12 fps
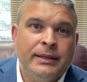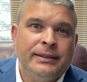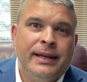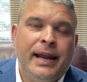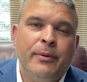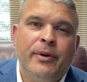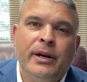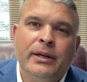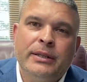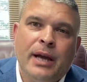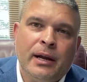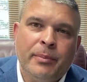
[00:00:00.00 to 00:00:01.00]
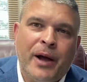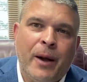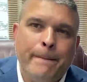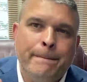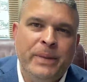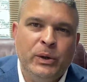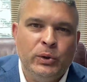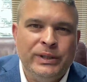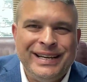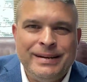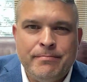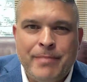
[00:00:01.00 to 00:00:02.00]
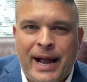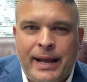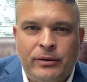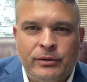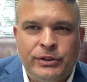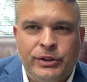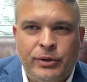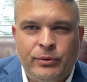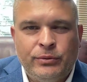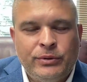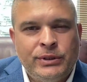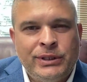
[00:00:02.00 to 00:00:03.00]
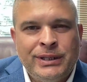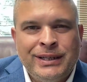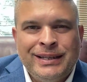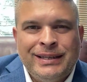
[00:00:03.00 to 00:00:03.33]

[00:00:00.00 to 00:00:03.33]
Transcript: Today we're going to talk about building milestones